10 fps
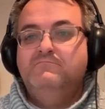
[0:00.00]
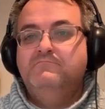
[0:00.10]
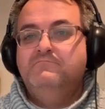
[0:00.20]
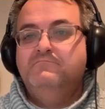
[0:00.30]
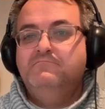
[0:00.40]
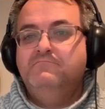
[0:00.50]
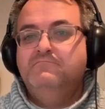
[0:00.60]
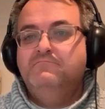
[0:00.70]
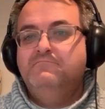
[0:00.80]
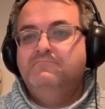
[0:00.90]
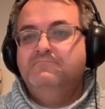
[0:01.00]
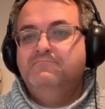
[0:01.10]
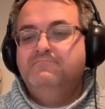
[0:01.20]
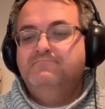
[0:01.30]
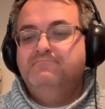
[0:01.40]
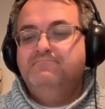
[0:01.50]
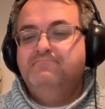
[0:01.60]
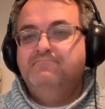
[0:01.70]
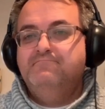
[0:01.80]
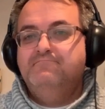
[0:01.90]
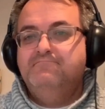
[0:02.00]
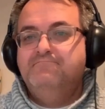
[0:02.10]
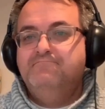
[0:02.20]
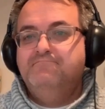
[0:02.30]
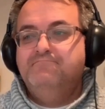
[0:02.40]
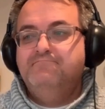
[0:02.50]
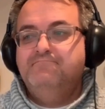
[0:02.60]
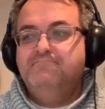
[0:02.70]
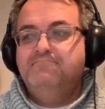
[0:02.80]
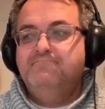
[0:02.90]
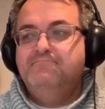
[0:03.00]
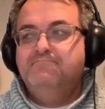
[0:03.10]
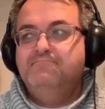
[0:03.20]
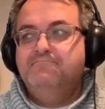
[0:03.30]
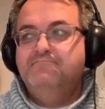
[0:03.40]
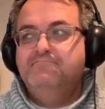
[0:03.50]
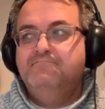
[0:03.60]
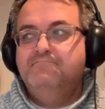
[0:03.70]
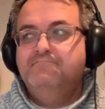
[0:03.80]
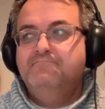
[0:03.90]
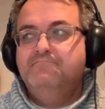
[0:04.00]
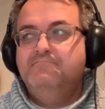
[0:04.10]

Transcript: This person isn't speaking.